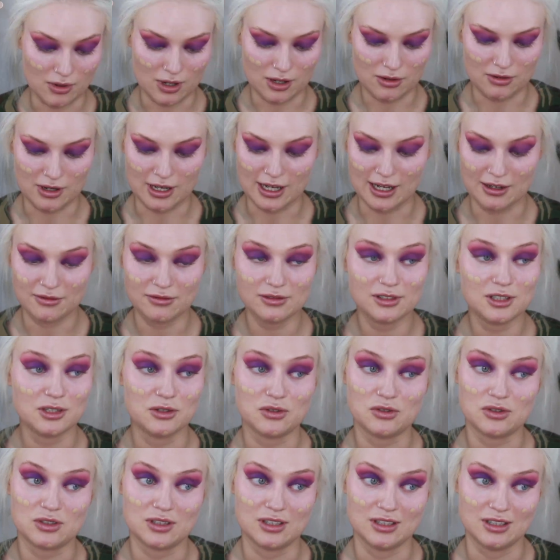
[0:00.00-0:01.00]
Wow, I haven't
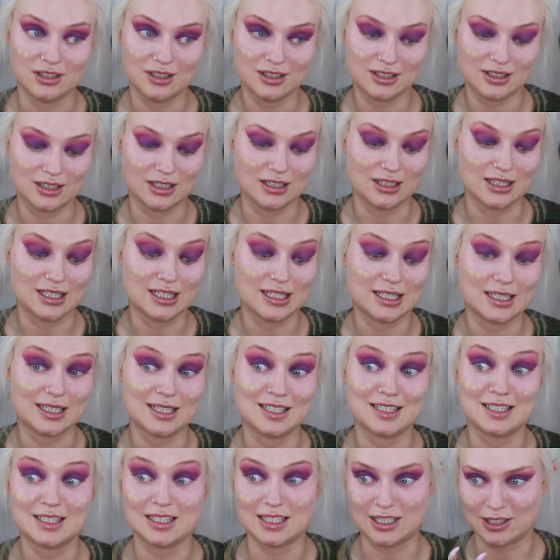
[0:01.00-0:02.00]
used this in
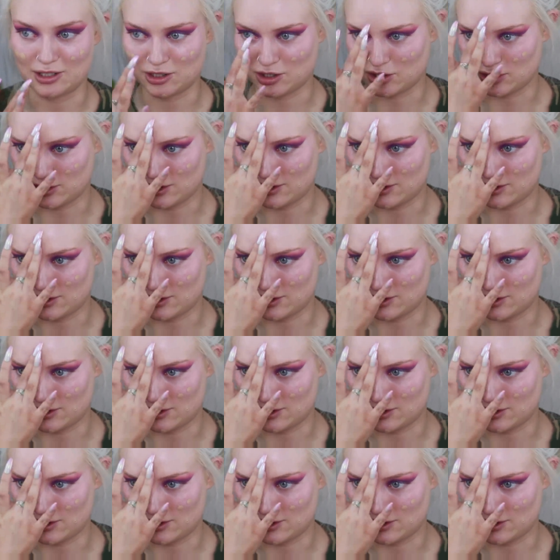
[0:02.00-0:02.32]
such